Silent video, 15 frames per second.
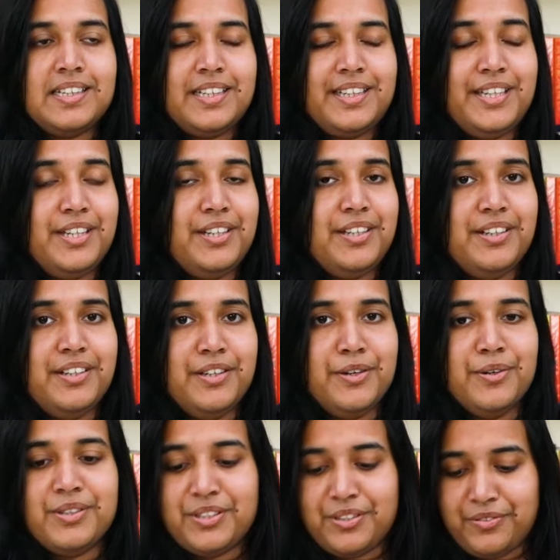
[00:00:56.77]
he
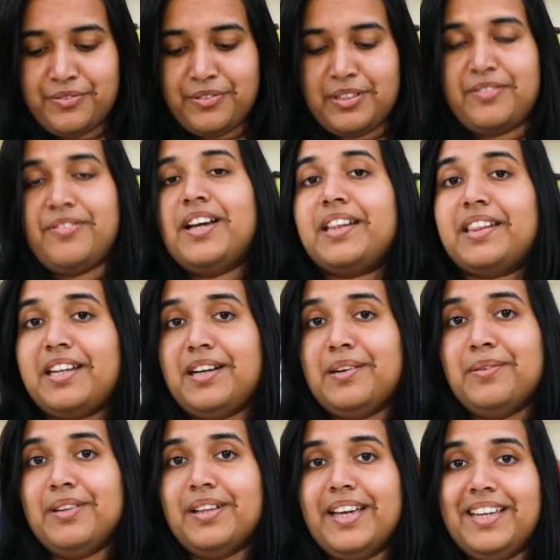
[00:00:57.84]
knows for a fact that I
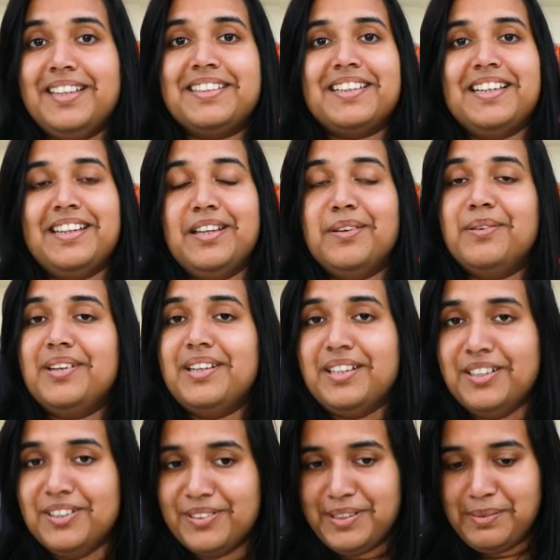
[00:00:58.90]
will hate and they would
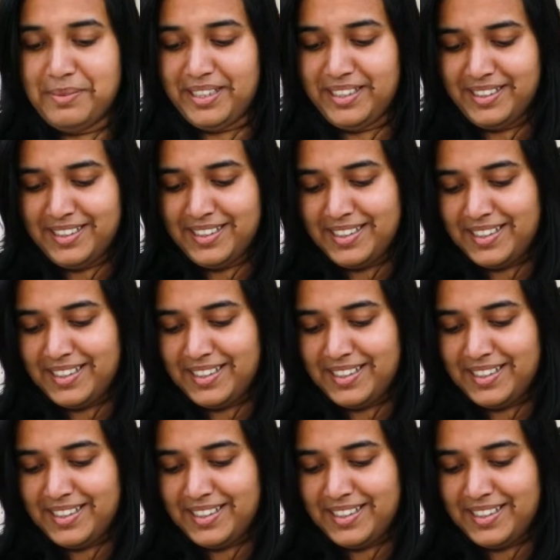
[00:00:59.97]
annoy me,